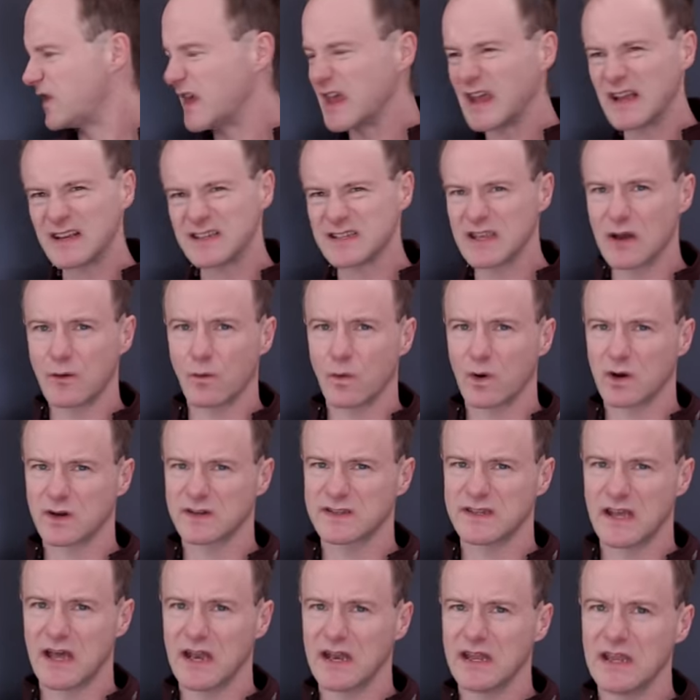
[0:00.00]
things that we're
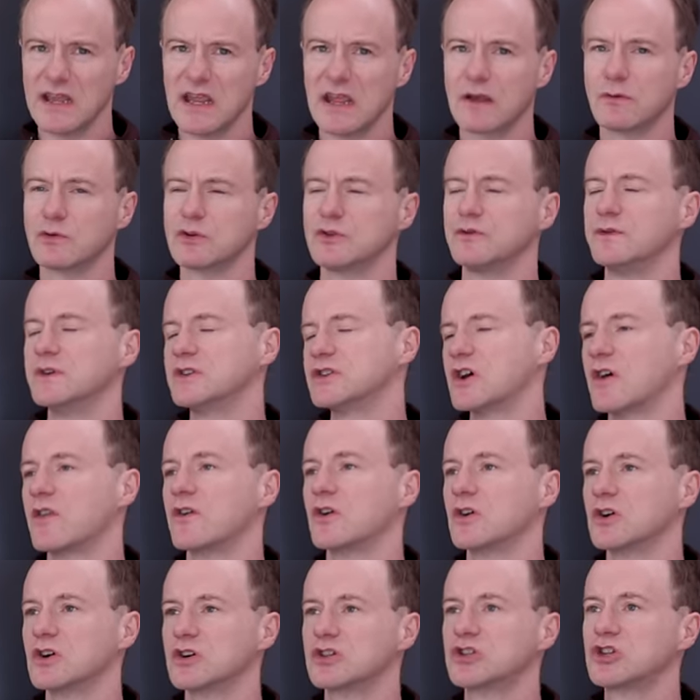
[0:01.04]
setting equal to each
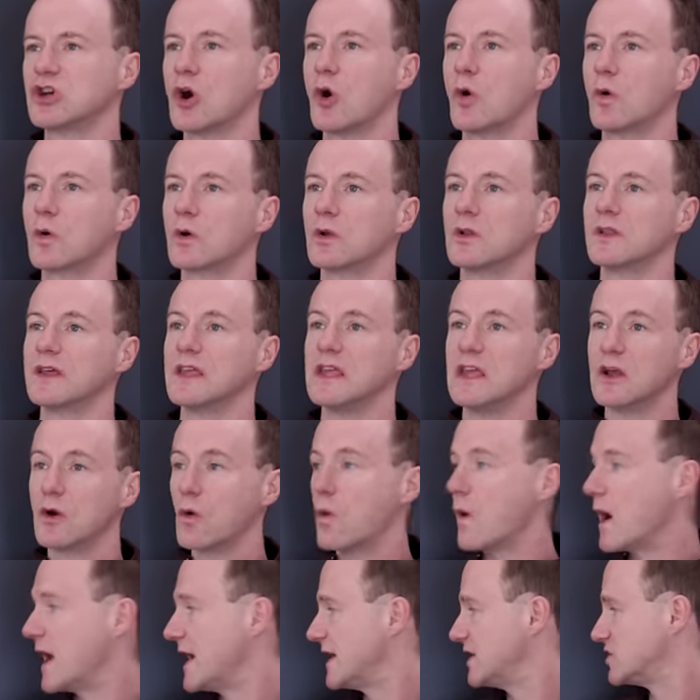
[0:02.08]
other, total
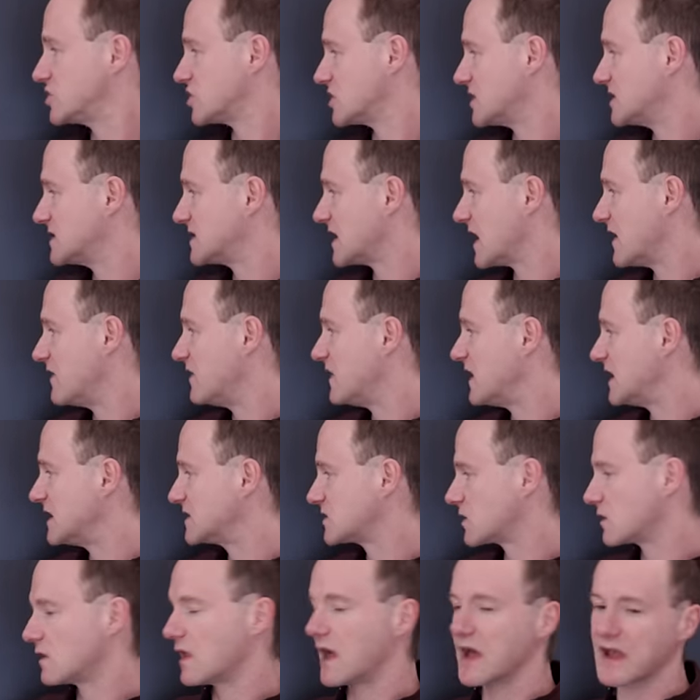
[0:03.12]
equations, and
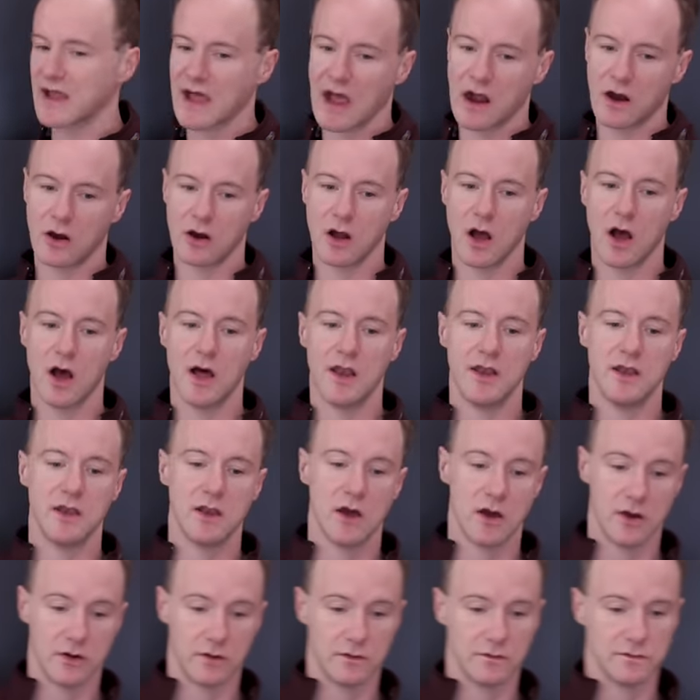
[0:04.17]
these are like our
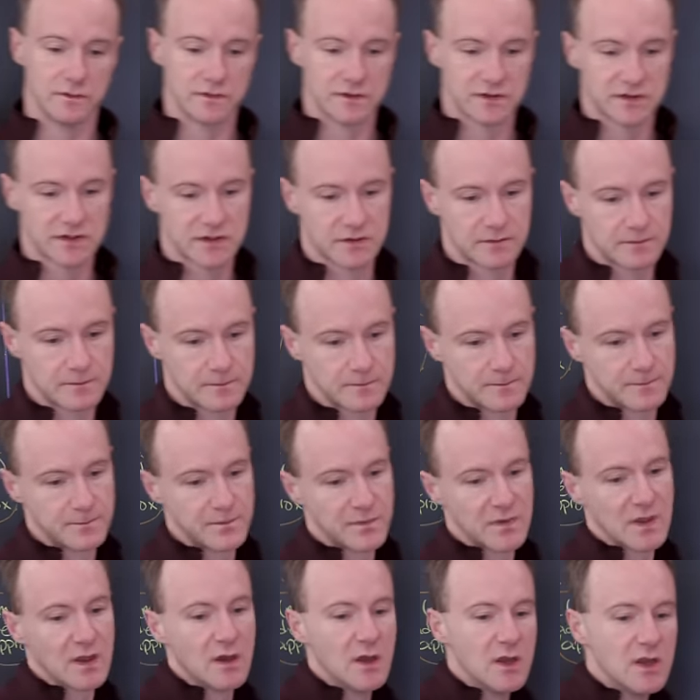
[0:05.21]
unknowns.
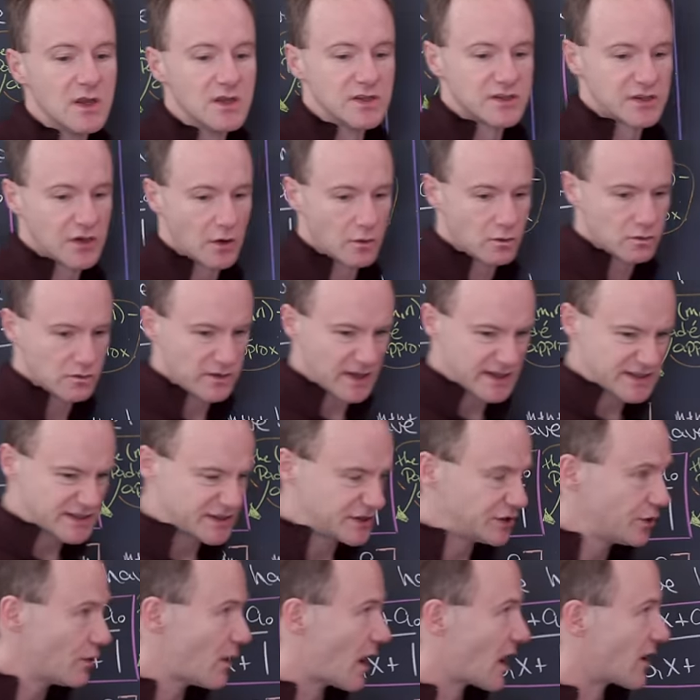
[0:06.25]
So let's
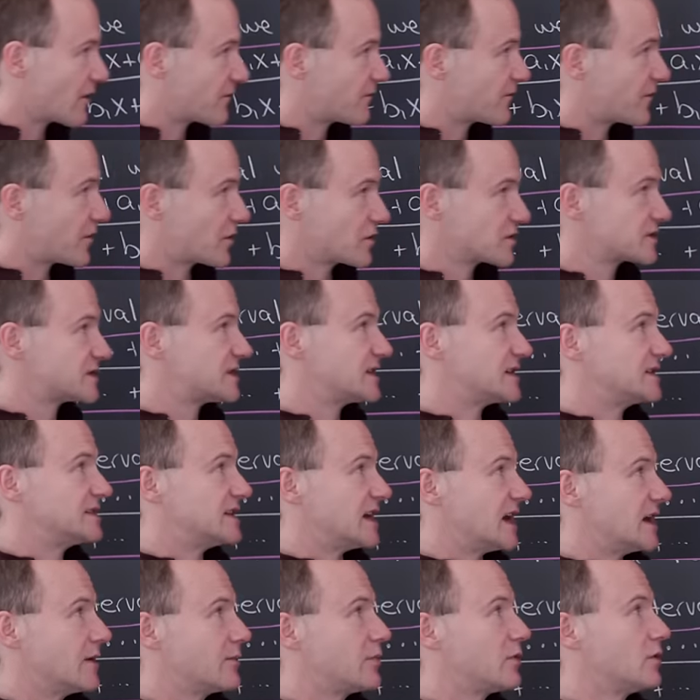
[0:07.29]
do our first
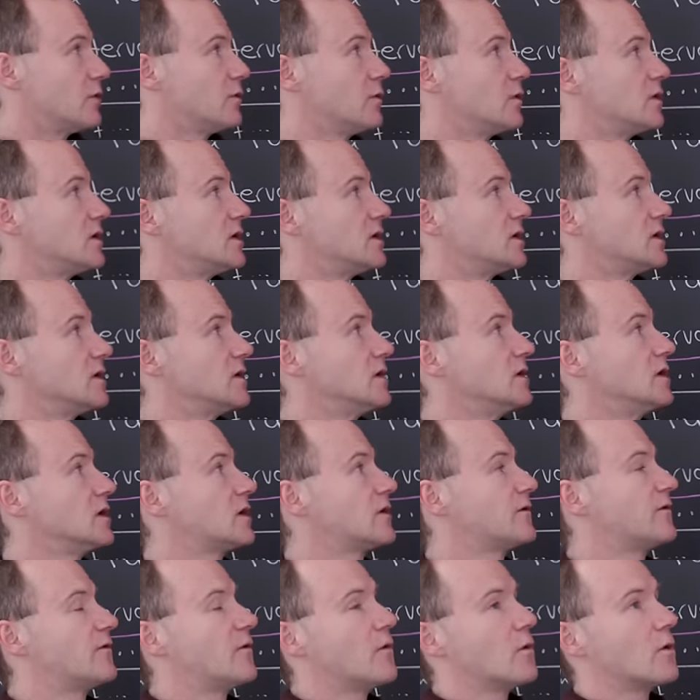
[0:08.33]
example. We'll
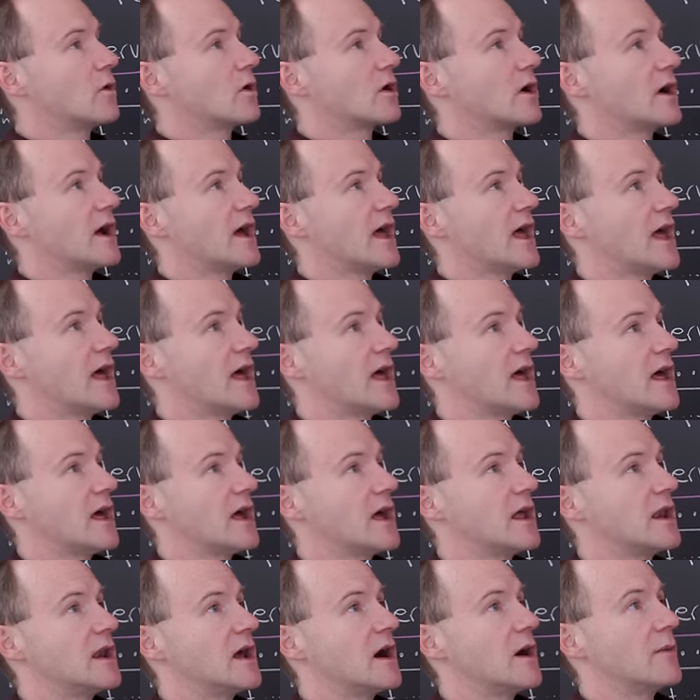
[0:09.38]
look for
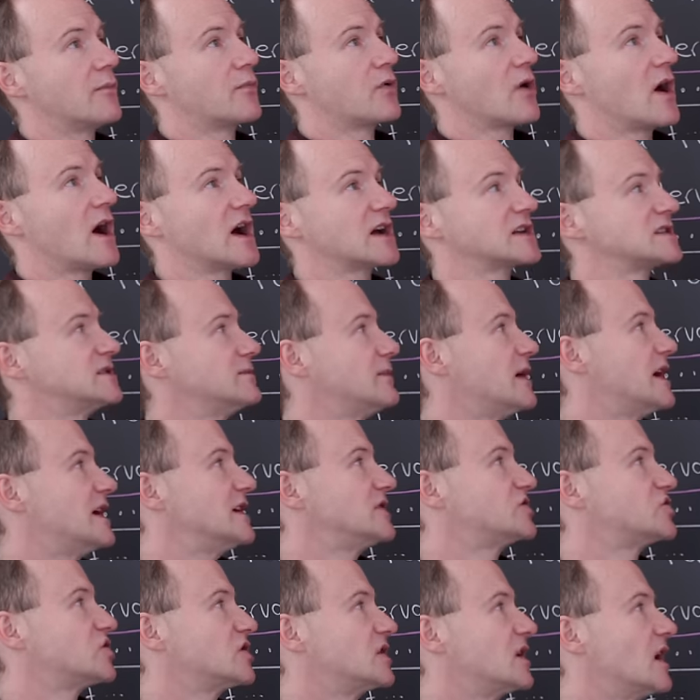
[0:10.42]
an
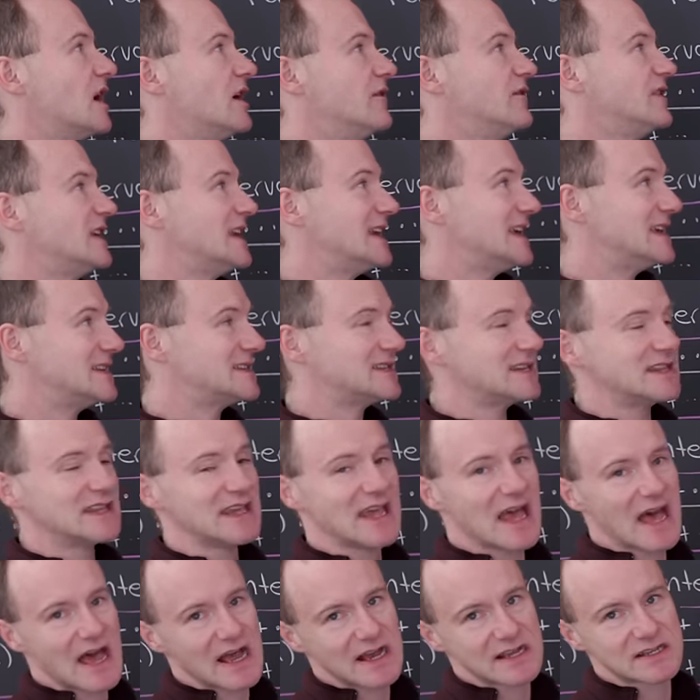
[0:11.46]
approximation of e to
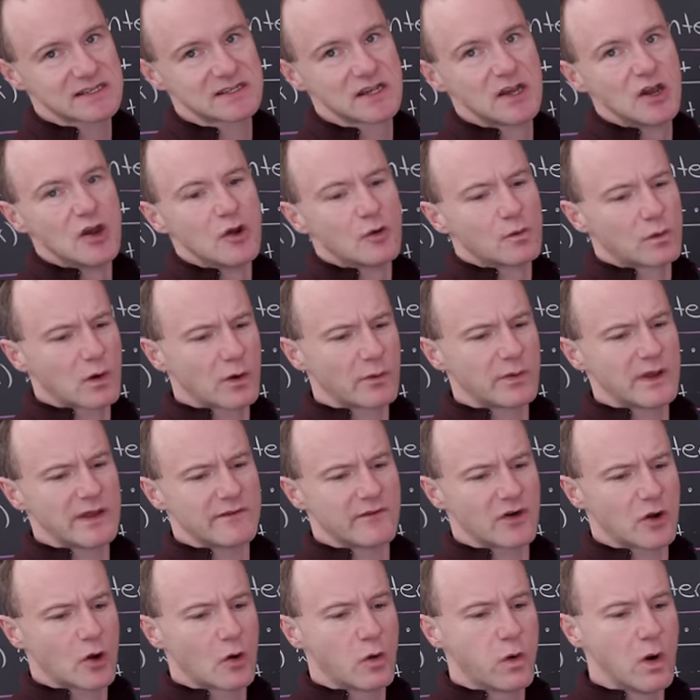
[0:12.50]
the x where we have
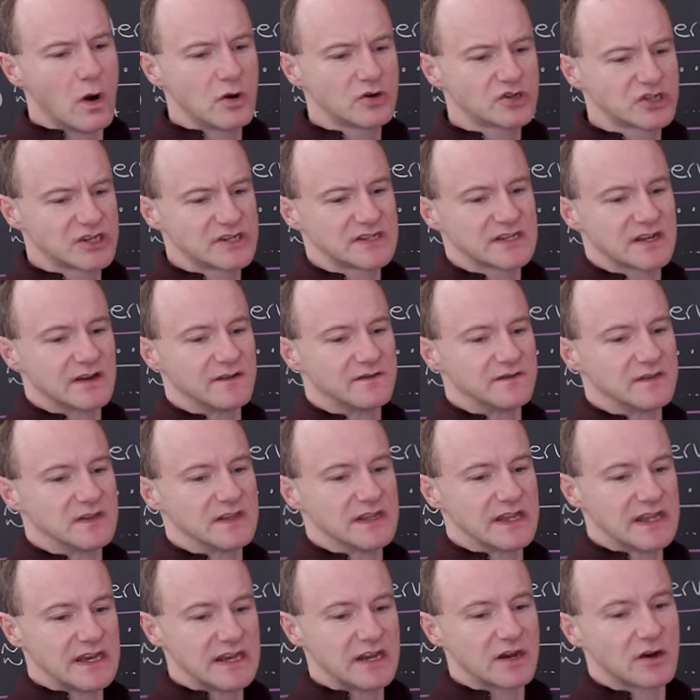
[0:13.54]
a quotient of
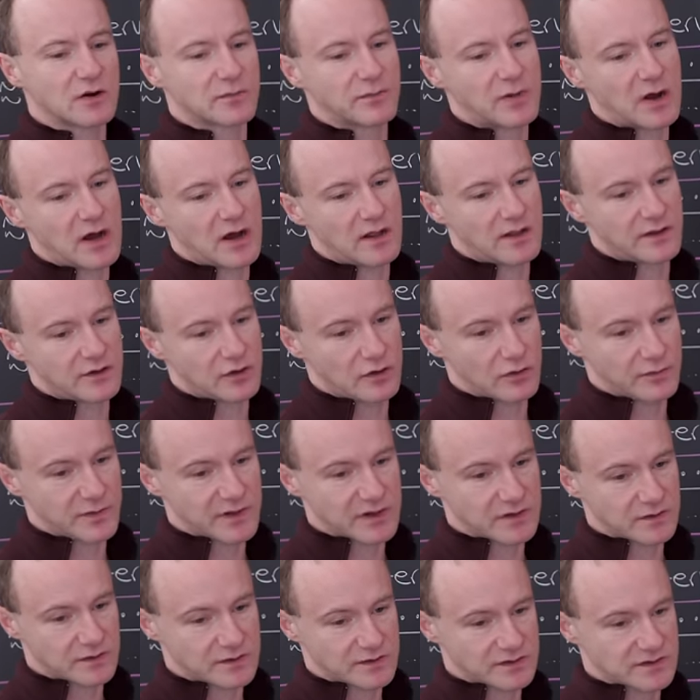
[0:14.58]
linear
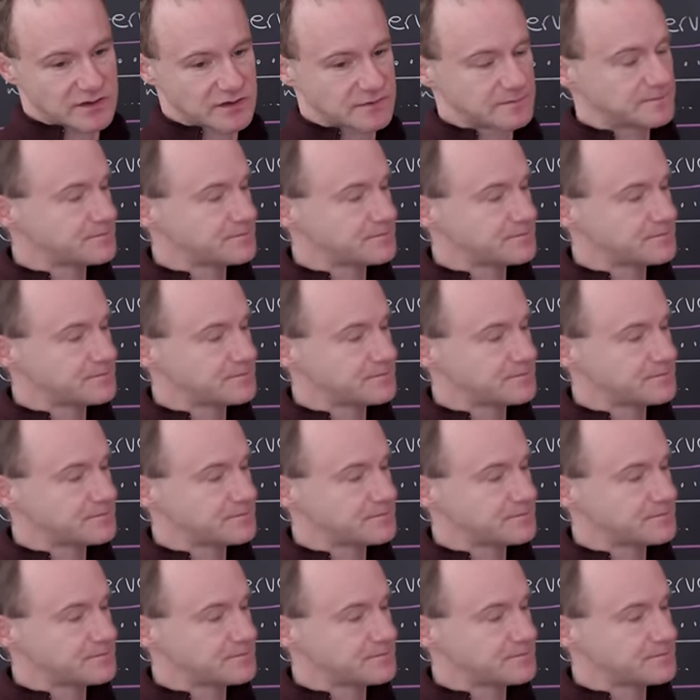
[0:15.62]
polynomials.